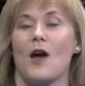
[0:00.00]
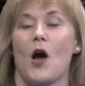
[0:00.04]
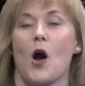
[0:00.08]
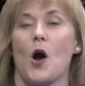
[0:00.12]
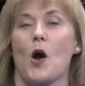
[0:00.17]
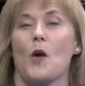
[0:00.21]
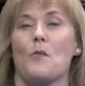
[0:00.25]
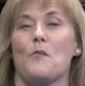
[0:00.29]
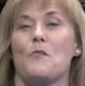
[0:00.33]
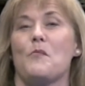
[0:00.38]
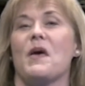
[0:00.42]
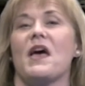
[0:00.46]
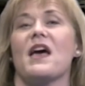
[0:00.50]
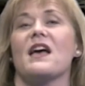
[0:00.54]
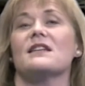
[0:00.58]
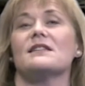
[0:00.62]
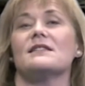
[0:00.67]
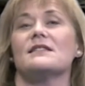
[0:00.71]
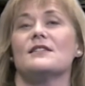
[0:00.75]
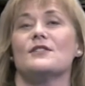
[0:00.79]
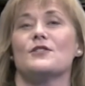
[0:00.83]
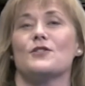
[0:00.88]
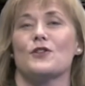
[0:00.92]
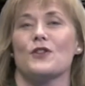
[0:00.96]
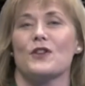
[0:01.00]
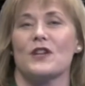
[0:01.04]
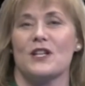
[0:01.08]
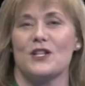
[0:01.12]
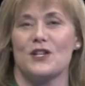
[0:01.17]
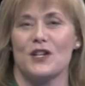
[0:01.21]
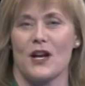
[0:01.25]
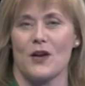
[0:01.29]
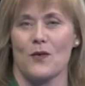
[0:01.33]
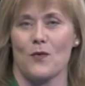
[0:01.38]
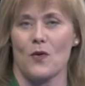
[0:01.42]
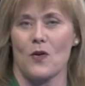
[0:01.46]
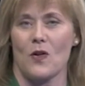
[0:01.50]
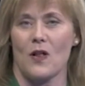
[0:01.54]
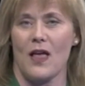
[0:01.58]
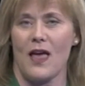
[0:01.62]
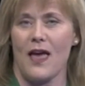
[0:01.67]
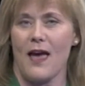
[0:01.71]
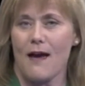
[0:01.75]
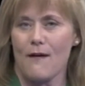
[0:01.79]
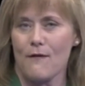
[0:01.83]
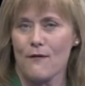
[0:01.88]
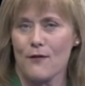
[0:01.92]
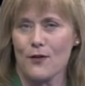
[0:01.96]
our best Attorney General
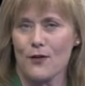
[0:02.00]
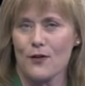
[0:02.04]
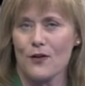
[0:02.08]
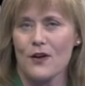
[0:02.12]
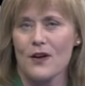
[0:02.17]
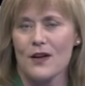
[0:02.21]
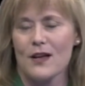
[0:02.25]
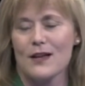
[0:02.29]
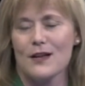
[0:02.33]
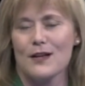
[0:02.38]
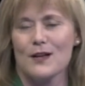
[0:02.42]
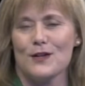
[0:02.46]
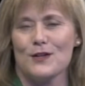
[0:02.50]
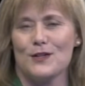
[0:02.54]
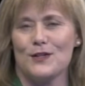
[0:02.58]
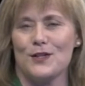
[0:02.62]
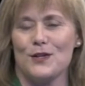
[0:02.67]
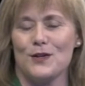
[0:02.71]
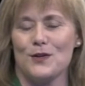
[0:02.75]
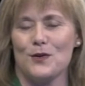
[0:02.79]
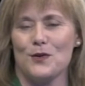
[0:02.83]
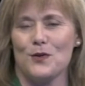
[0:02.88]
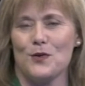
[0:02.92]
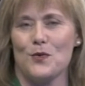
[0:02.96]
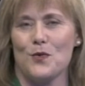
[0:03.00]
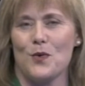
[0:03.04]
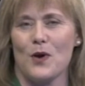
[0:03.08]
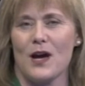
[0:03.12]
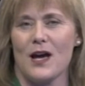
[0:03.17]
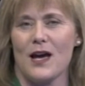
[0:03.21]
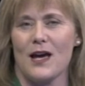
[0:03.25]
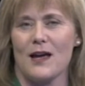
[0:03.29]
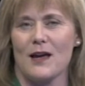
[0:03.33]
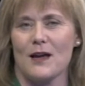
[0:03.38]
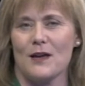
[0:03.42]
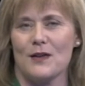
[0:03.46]
ever to